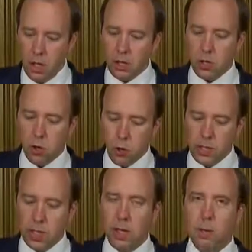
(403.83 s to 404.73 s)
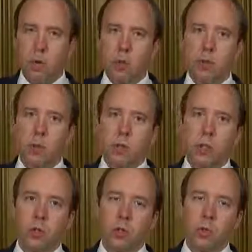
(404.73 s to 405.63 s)
it's critically important
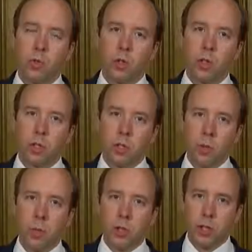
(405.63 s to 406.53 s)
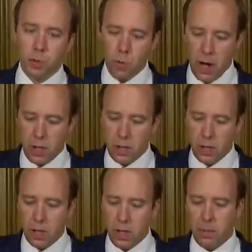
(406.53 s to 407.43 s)
to stop the spread
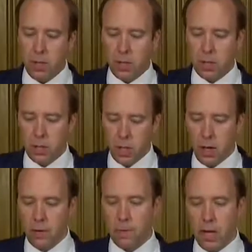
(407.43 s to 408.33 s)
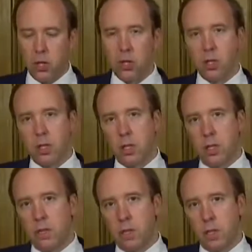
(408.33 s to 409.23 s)
amongst staff, patients,
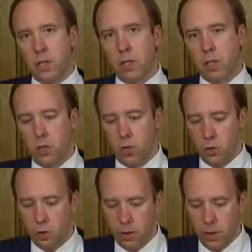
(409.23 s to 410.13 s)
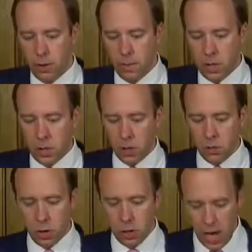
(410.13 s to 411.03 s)
and visitors too.
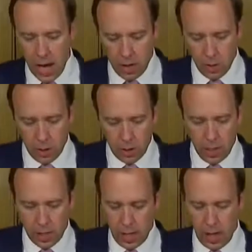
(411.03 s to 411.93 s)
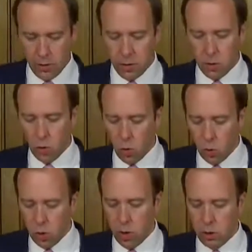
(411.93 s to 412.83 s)
So today we're setting out that
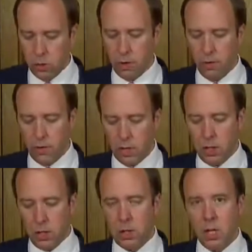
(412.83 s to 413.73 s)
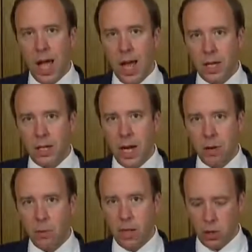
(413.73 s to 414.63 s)
all hospital visitors and
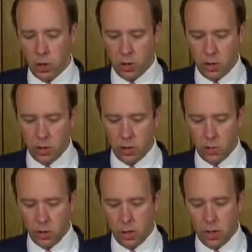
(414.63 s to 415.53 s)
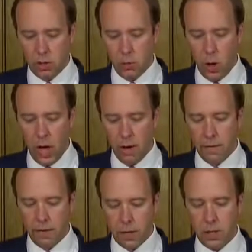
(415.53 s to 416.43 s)
outpatients will need to wear
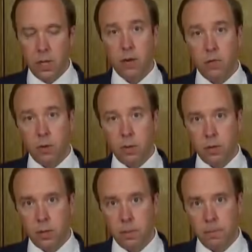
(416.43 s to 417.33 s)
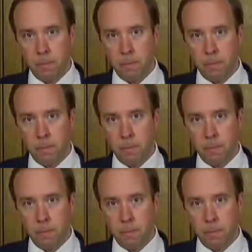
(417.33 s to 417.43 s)
face coverings.